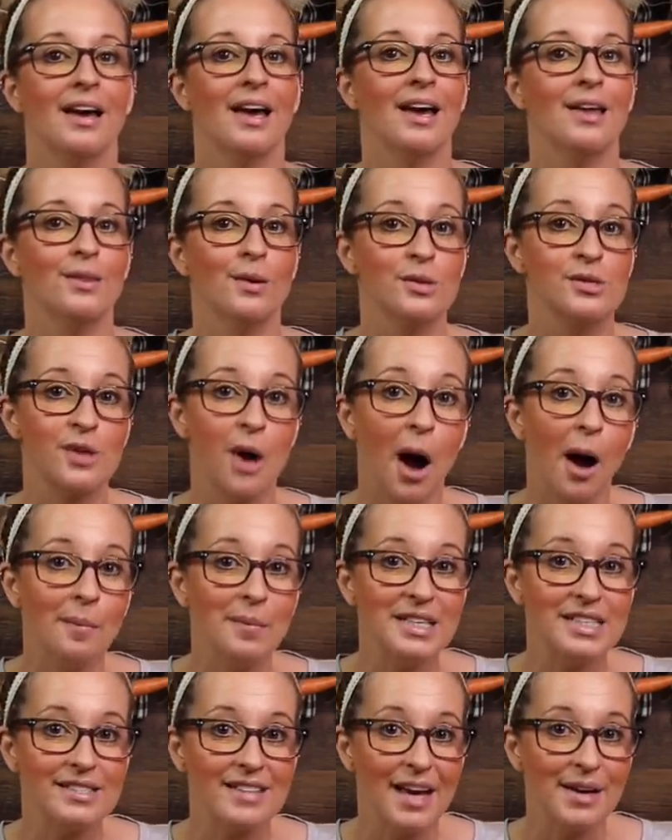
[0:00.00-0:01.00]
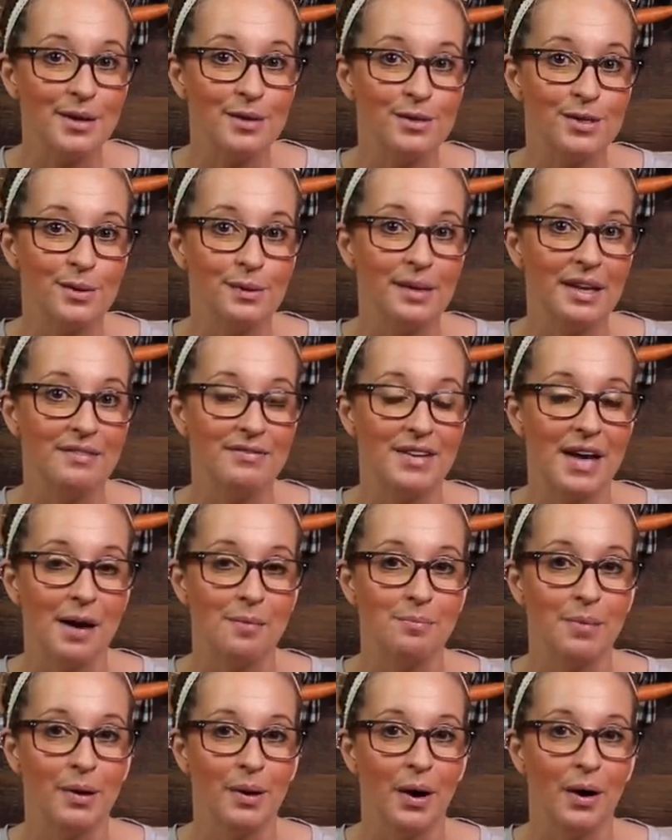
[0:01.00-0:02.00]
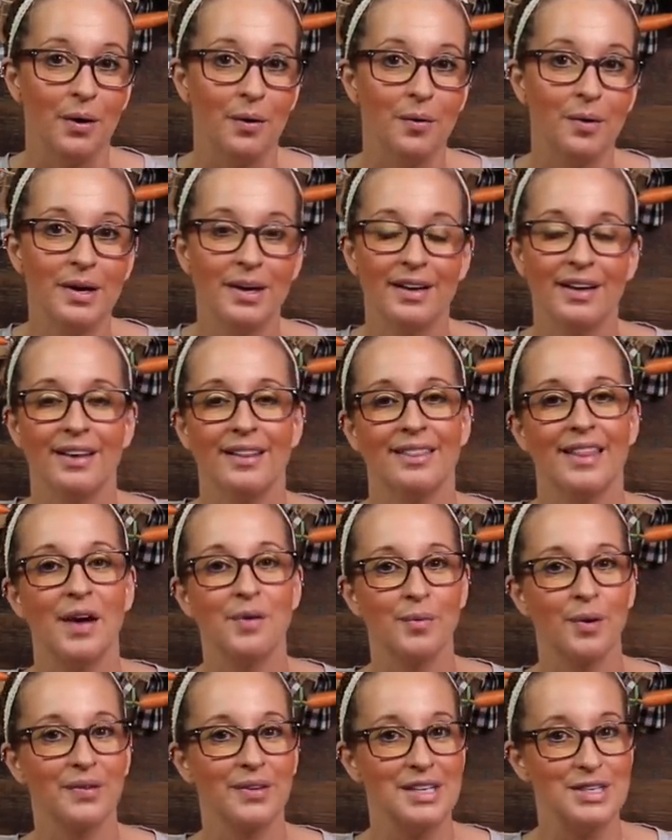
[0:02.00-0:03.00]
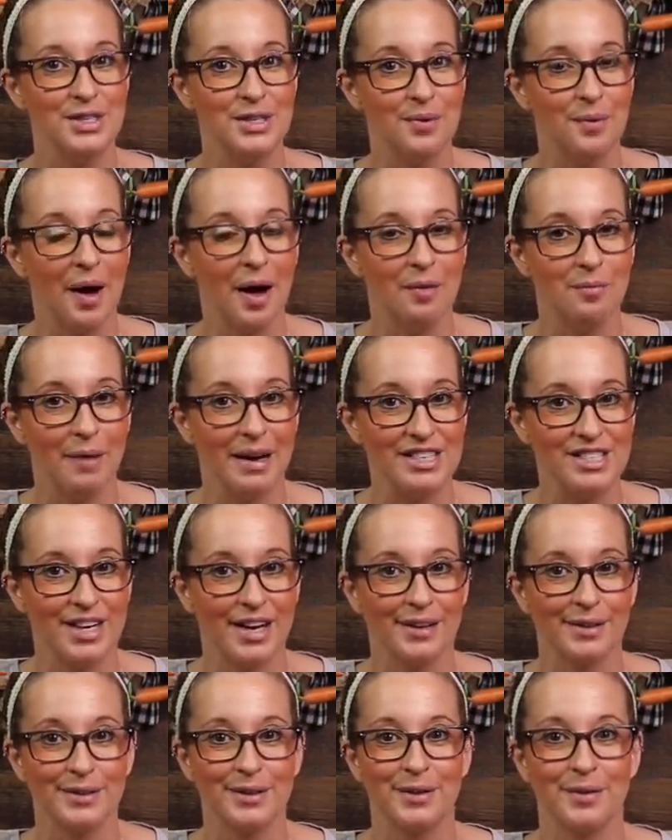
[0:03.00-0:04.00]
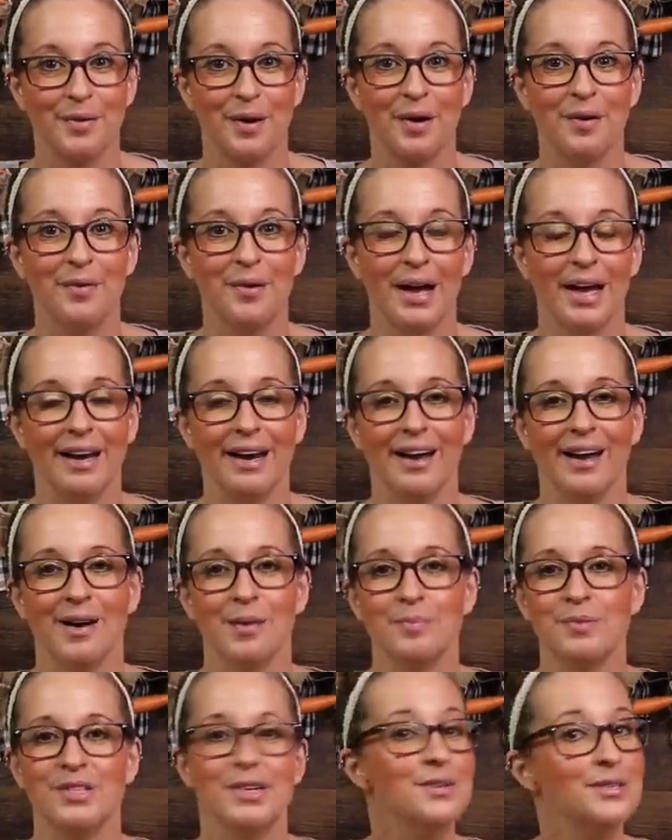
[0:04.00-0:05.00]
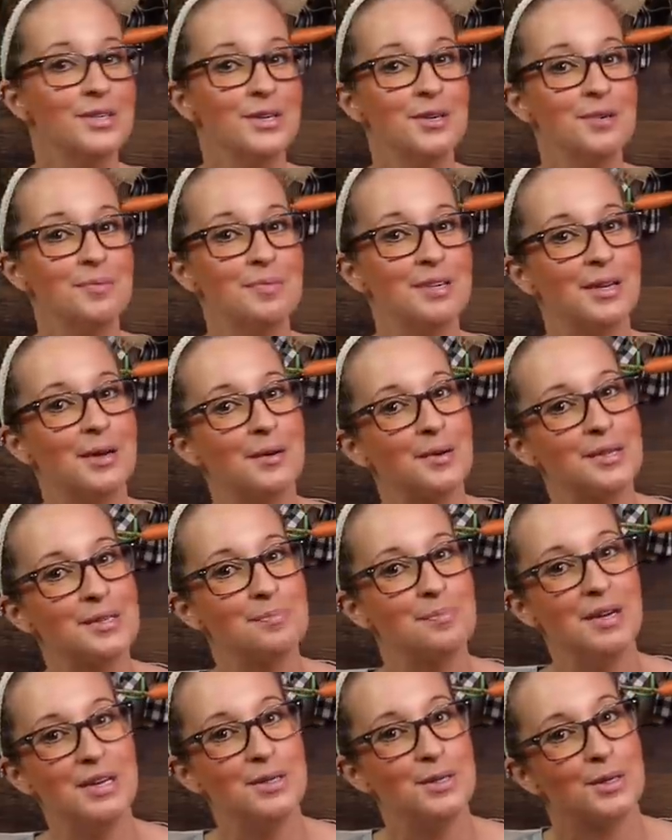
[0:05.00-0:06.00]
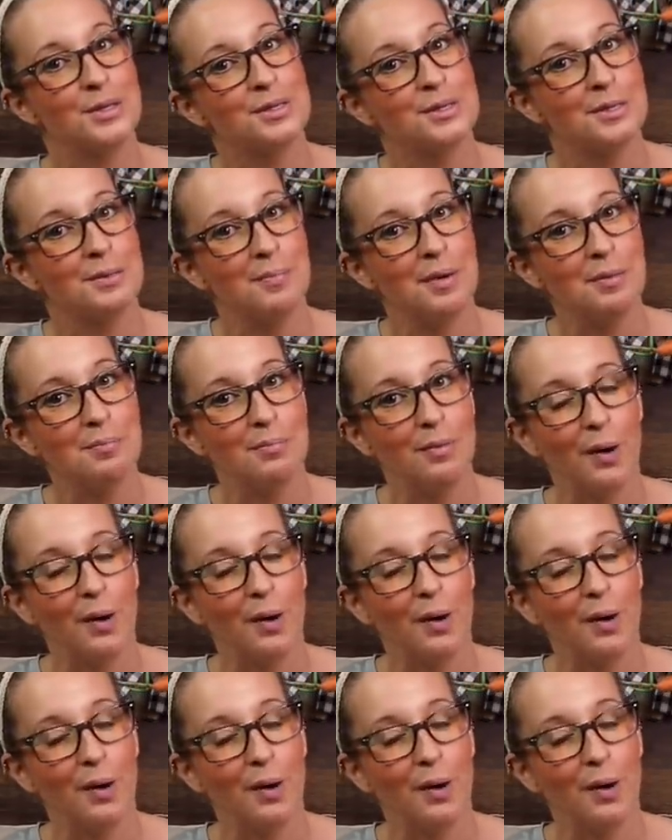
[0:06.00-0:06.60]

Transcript: and those comments that you do leave down below. They really do help my channel to grow and it helps YouTube to notice me just a bit